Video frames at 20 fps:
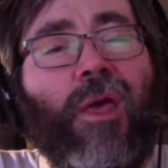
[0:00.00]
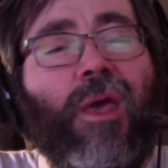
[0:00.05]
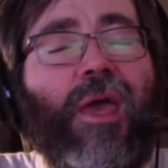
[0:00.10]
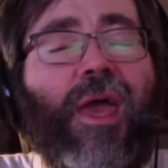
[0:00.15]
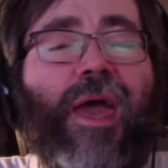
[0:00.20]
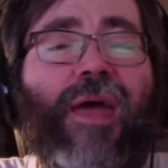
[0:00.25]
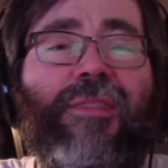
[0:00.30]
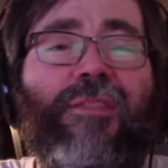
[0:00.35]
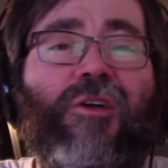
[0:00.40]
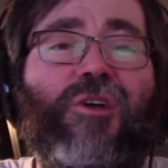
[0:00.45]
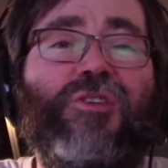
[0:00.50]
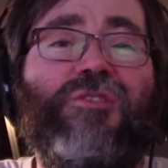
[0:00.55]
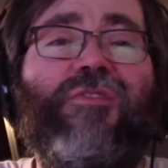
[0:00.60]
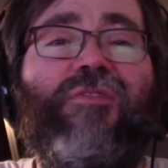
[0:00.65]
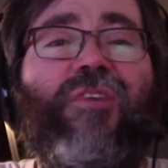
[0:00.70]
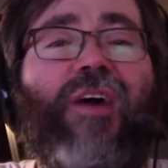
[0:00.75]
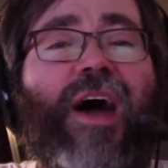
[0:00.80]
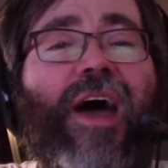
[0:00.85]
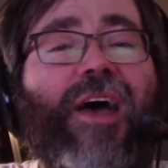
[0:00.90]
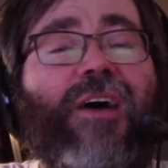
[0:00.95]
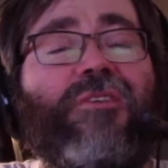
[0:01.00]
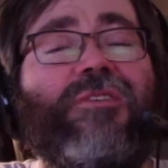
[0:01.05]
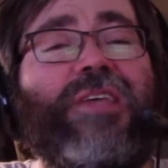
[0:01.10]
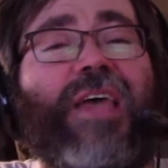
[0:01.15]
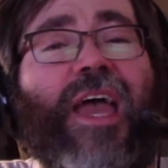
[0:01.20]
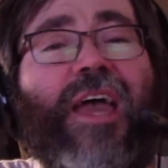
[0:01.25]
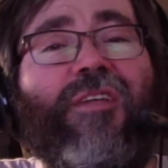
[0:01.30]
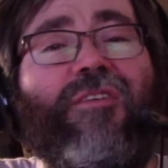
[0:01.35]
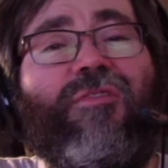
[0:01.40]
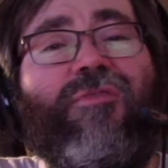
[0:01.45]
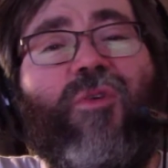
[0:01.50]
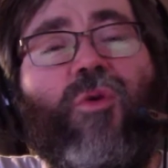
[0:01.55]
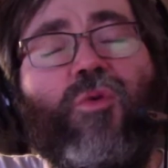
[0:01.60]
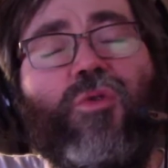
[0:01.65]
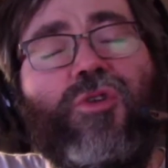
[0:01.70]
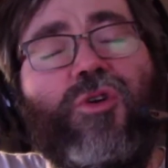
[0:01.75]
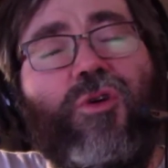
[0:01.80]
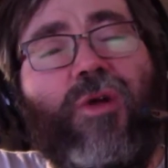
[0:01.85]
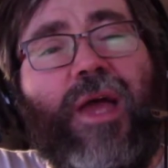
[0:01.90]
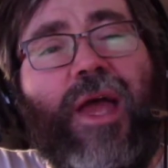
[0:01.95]
And there's files and
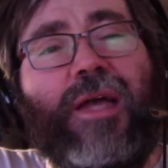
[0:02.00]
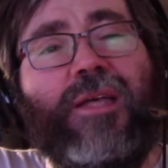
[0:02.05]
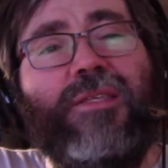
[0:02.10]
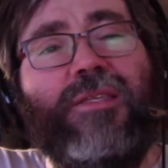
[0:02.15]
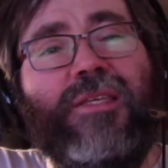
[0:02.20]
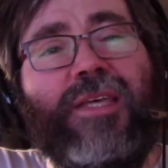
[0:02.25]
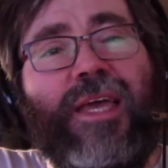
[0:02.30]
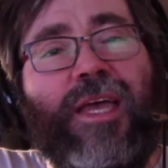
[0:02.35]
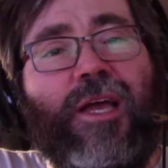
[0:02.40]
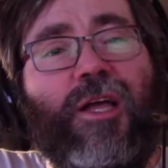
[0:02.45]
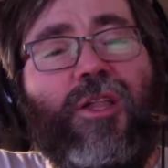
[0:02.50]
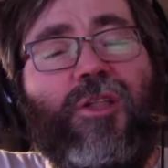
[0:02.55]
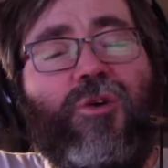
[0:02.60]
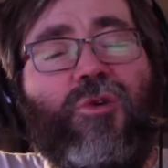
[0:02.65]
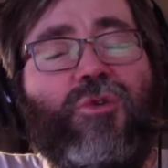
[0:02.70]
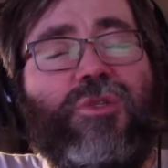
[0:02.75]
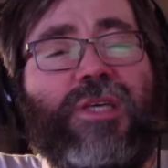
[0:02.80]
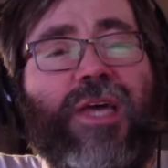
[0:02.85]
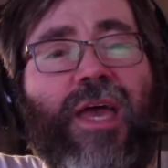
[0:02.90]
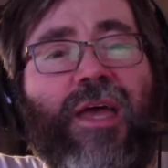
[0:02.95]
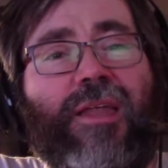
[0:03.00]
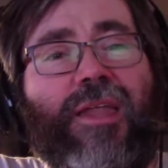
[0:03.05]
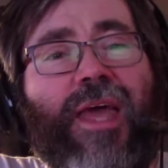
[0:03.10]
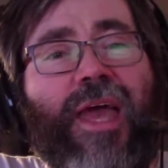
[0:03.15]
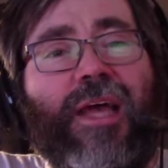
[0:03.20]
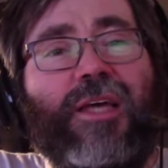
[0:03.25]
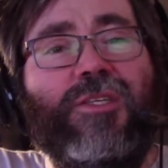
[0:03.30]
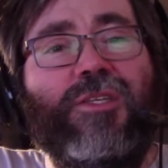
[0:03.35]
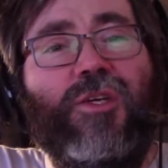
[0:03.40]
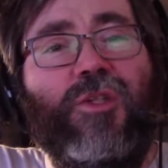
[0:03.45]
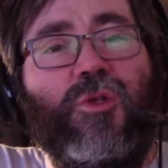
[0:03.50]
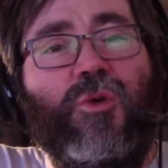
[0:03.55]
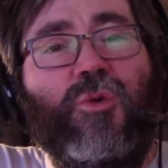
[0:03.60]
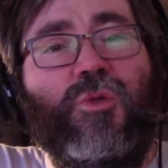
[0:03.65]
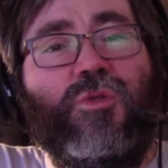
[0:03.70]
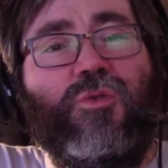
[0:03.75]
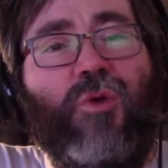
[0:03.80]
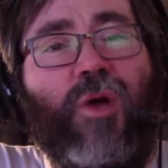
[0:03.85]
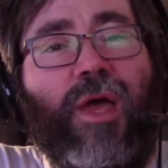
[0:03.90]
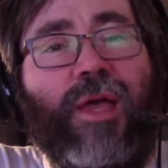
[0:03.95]
folder includes and
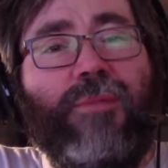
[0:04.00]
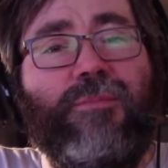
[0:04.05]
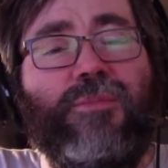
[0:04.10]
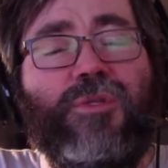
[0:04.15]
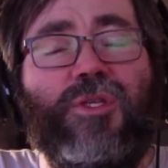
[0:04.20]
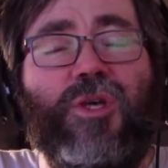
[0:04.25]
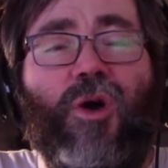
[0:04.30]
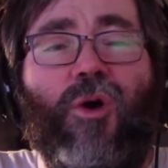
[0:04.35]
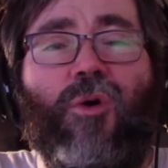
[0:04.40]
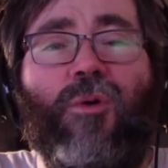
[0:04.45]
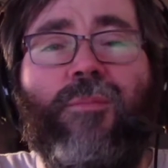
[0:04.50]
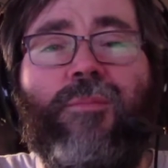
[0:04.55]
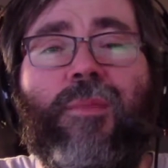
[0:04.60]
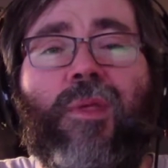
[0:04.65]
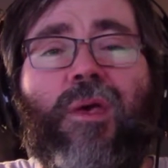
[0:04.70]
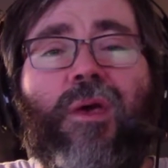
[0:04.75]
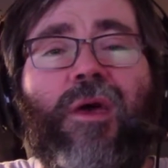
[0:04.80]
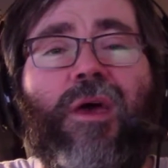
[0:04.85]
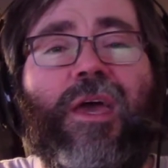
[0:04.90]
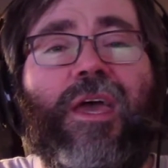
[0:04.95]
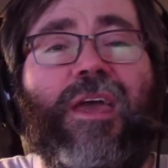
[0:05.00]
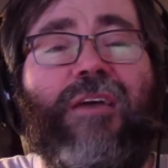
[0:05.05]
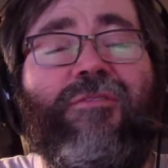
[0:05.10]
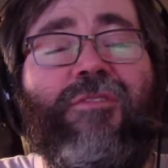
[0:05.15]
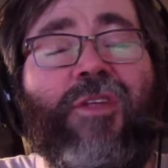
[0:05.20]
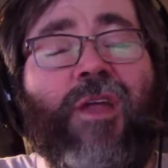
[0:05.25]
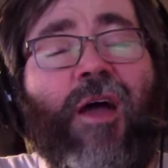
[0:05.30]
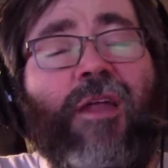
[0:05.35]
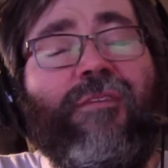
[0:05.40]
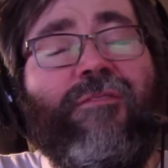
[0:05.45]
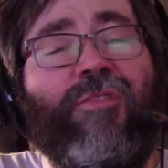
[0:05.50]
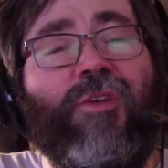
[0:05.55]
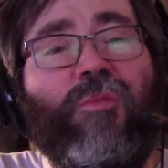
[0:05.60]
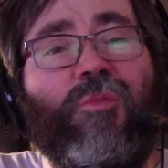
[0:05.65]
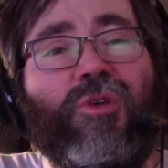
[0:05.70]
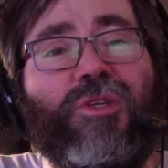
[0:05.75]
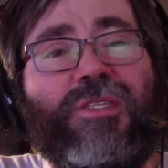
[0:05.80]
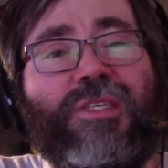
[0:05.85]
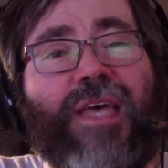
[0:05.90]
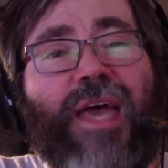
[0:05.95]
excludes, right? So if none of them
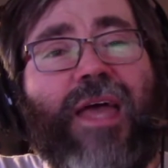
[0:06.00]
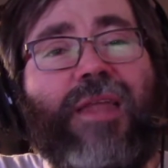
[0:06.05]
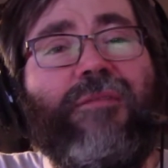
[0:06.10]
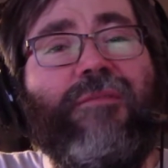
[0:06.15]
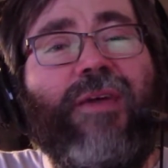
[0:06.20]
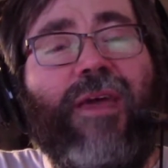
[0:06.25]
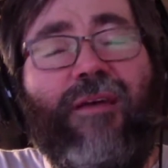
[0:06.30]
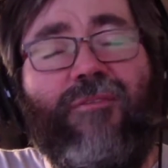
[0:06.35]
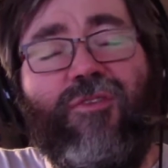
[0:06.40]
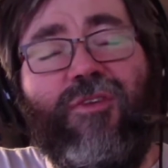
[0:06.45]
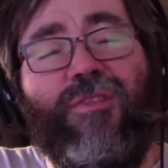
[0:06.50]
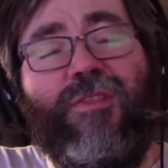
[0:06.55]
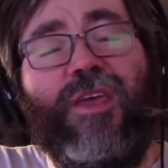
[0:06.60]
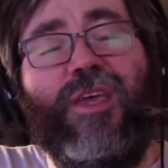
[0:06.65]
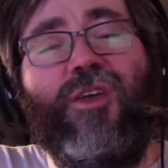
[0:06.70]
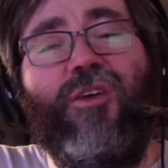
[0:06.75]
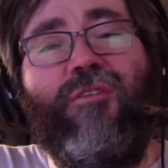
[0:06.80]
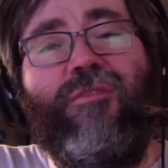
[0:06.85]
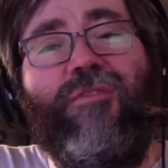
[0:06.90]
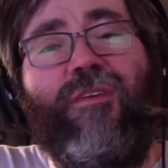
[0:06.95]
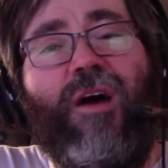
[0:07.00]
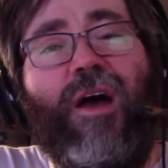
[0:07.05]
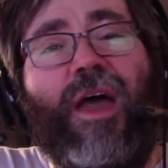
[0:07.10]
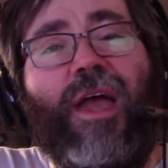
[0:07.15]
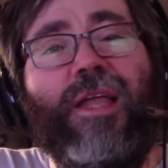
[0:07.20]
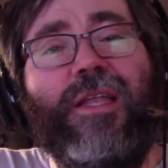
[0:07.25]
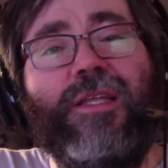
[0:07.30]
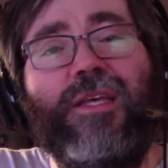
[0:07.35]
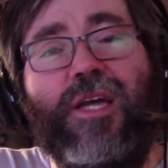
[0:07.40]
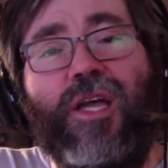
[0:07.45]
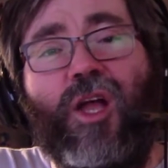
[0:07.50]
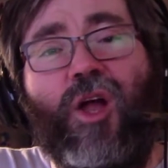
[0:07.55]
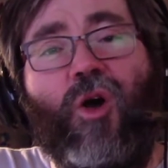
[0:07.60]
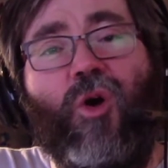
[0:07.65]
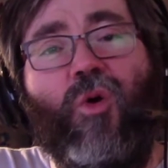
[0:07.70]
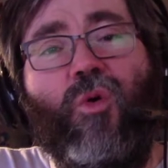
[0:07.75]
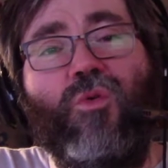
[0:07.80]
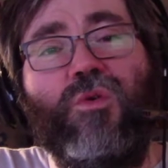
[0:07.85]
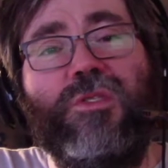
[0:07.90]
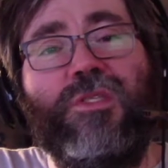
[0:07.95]
are set, everything you find
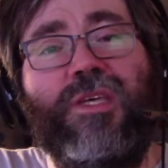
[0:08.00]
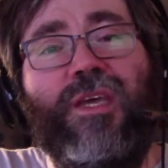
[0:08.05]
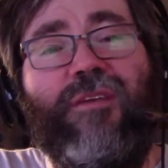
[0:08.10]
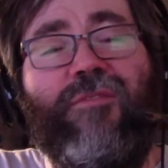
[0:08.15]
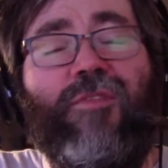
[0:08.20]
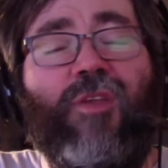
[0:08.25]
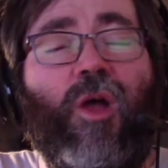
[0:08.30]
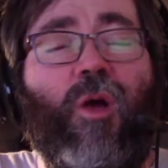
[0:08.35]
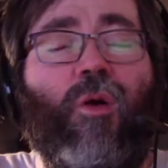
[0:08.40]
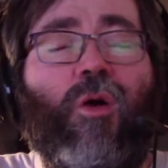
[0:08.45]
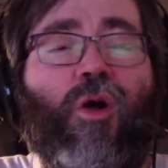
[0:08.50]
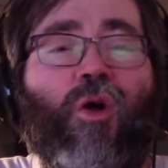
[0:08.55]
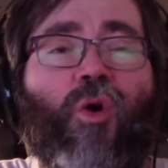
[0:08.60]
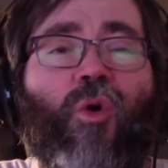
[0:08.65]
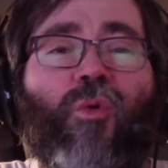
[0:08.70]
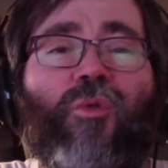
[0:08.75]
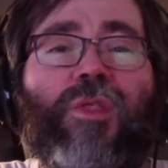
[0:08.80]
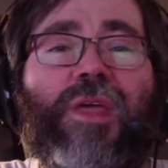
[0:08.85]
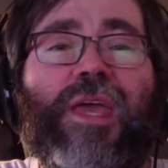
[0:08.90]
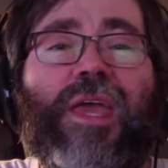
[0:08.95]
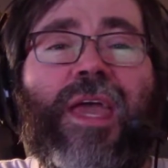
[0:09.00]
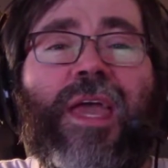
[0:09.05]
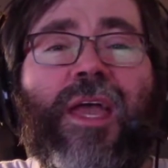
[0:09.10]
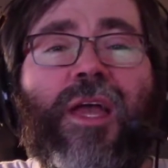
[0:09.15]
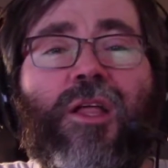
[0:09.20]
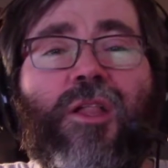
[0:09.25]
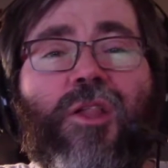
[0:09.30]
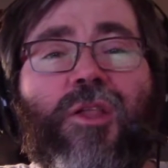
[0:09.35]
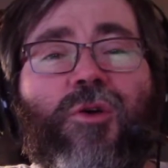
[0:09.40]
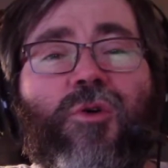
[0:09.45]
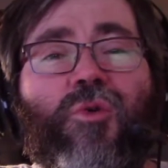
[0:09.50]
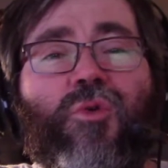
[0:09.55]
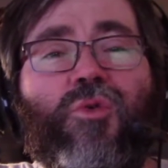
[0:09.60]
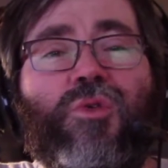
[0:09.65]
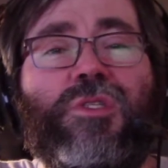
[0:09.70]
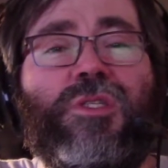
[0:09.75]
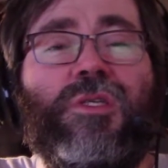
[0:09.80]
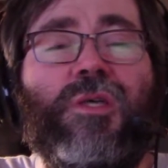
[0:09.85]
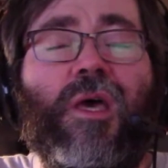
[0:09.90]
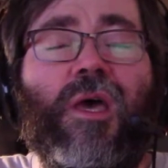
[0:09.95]
goes. If there are only
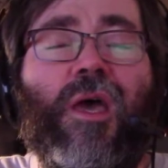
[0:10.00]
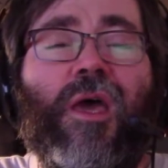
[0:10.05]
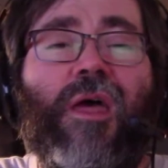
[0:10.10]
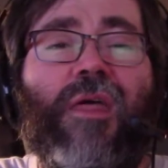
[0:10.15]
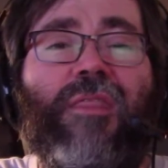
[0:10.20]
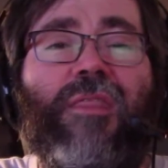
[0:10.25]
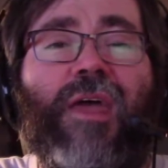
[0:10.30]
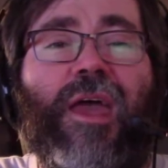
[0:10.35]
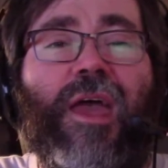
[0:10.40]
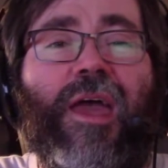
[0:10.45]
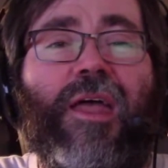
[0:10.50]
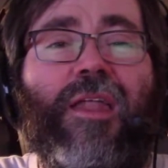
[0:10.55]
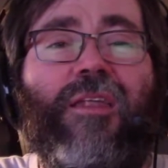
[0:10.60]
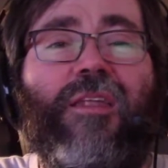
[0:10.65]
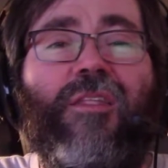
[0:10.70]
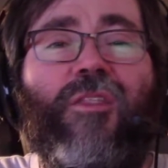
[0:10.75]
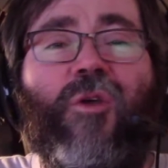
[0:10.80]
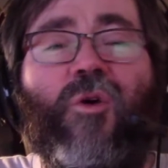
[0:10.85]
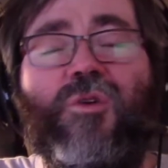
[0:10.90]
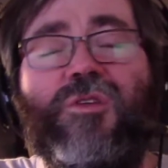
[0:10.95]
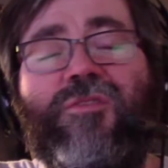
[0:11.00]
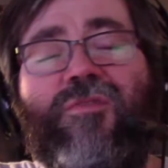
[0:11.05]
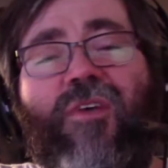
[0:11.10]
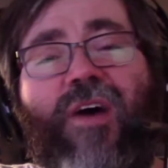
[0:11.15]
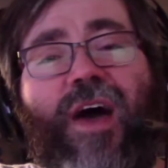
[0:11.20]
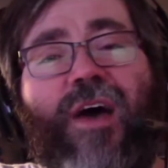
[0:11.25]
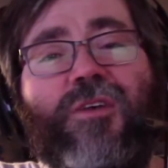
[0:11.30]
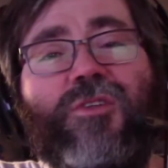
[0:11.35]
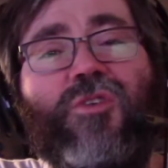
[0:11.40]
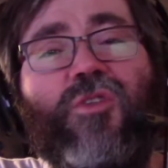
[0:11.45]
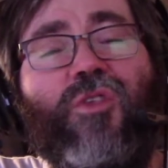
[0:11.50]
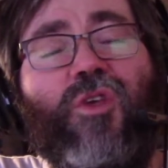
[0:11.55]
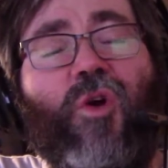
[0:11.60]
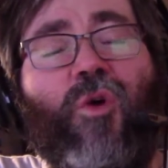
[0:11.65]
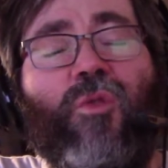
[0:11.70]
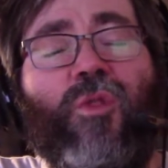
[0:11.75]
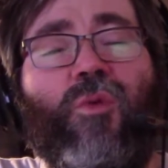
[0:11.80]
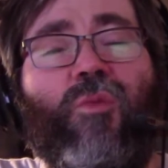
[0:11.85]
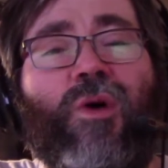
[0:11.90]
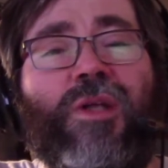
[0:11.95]
includes, then those files are the
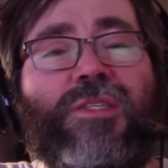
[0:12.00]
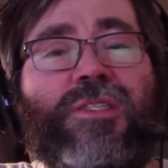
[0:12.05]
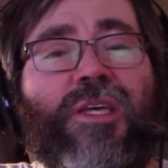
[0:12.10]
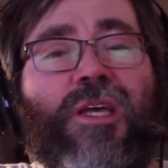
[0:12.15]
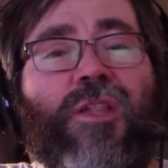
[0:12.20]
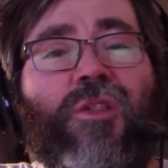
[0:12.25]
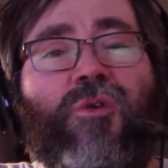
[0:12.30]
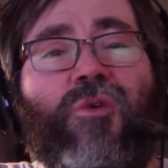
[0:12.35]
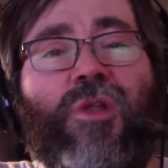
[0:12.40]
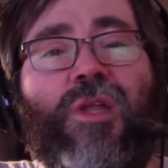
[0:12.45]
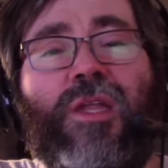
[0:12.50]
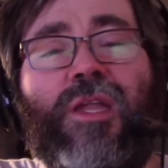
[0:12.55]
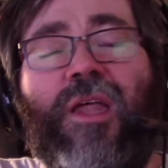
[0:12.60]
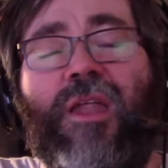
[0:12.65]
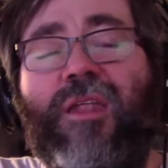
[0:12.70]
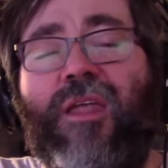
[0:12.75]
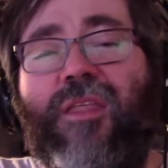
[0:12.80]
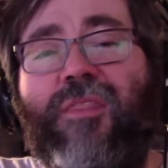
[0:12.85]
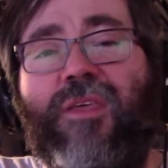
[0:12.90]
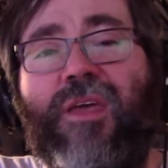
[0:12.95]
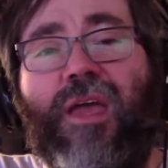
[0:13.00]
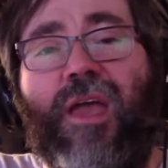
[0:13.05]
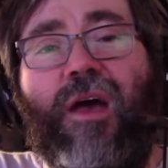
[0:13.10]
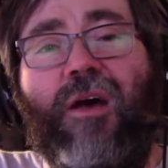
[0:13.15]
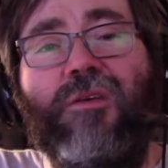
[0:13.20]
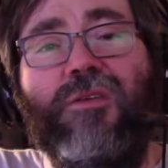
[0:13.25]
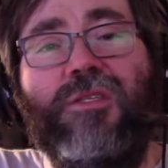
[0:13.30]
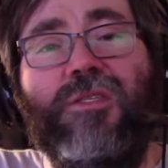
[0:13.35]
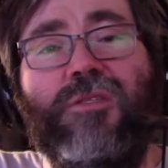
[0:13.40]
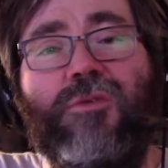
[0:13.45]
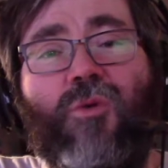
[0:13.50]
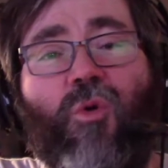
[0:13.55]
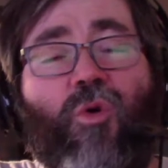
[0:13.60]
only ones included and nothing else.